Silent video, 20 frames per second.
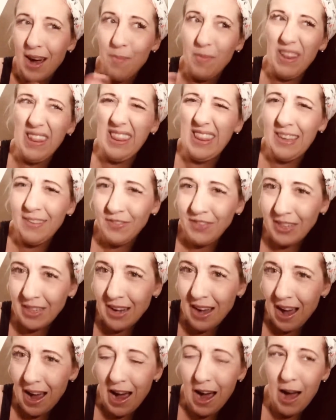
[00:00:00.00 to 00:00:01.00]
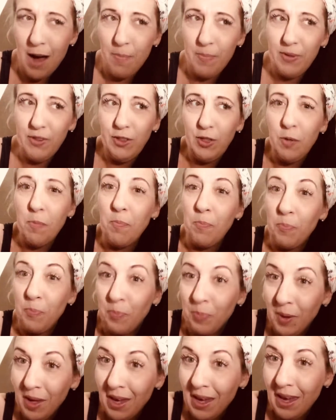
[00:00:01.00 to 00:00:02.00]
lifted up to
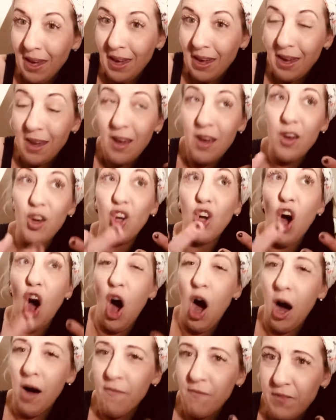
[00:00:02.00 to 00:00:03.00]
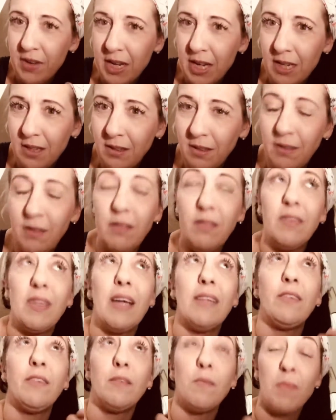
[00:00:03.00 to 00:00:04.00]
be confident.
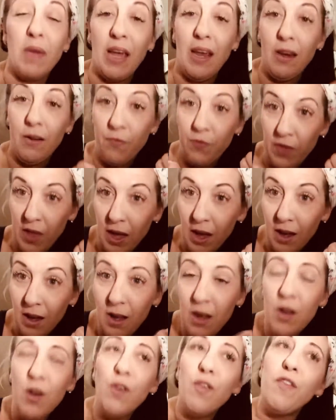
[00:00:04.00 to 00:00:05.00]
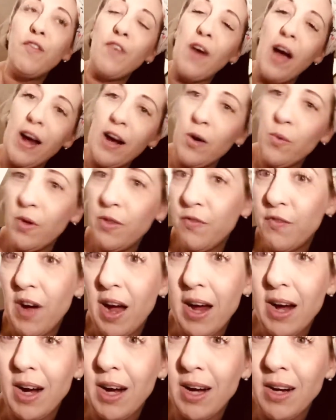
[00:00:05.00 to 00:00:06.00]
That's the main thing. Fire with
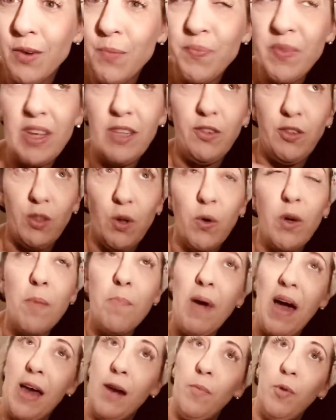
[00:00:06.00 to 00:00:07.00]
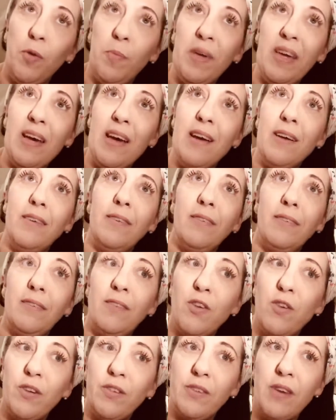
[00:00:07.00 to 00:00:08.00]
fire is so compatible because
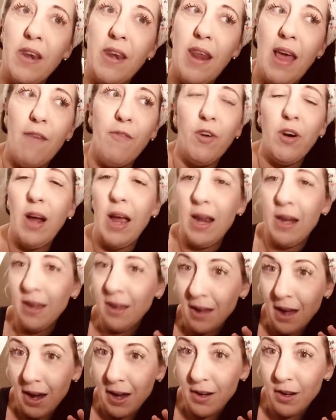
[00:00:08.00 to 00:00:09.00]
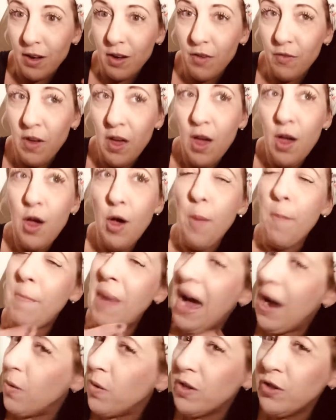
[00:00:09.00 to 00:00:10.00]
there's never any kind of
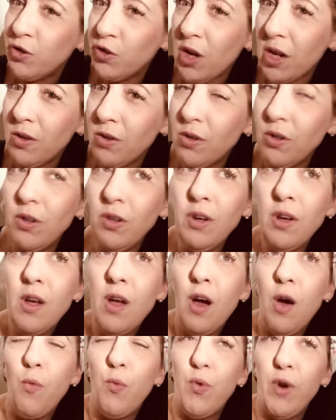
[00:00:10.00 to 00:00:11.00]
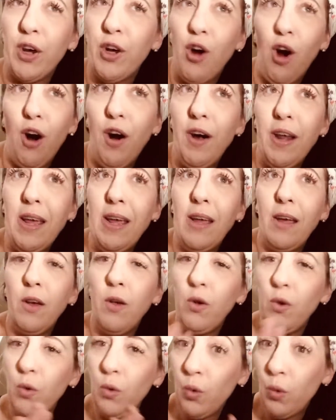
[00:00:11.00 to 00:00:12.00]
power struggle regarding
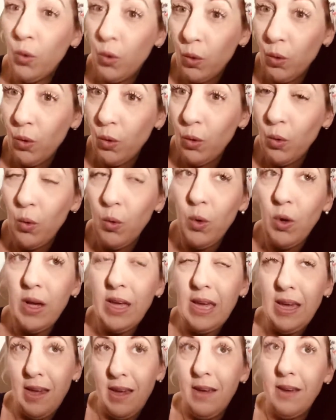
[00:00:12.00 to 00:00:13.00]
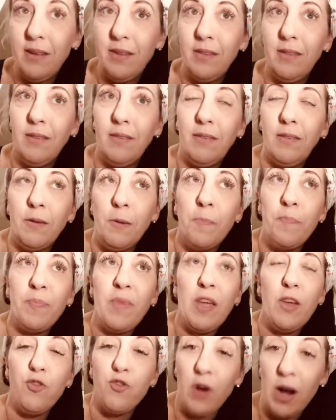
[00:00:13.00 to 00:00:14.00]
who is
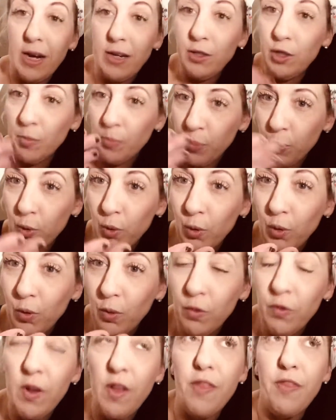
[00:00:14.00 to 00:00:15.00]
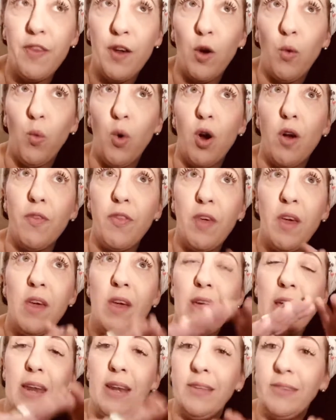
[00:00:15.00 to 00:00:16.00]
trying to prove their worth.
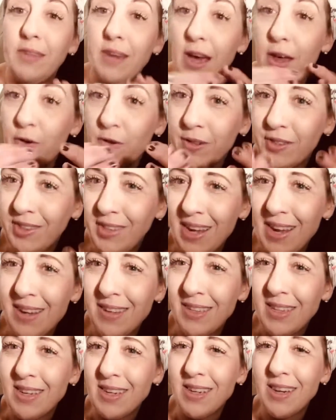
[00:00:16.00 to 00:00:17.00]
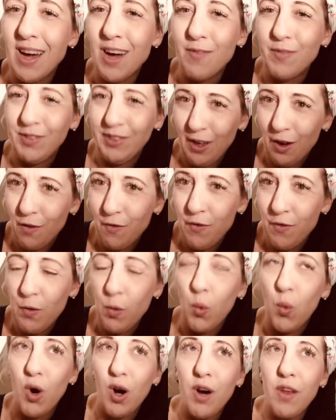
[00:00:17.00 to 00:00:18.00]
It is an understanding of
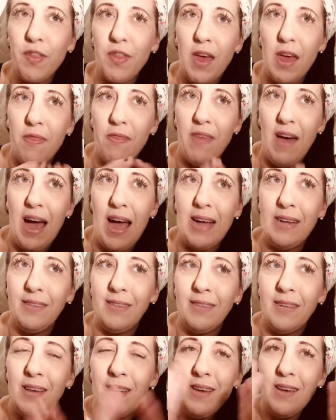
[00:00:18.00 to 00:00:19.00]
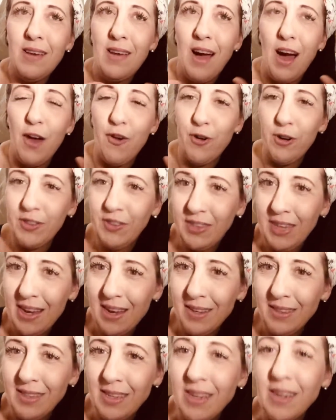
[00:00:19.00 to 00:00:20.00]
self-worth, and that
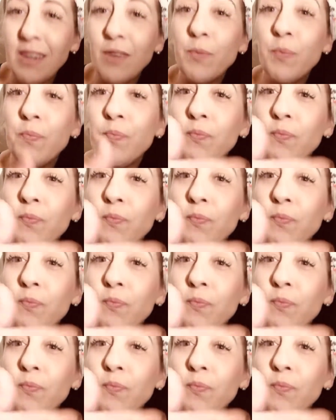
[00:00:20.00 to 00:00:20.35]
understanding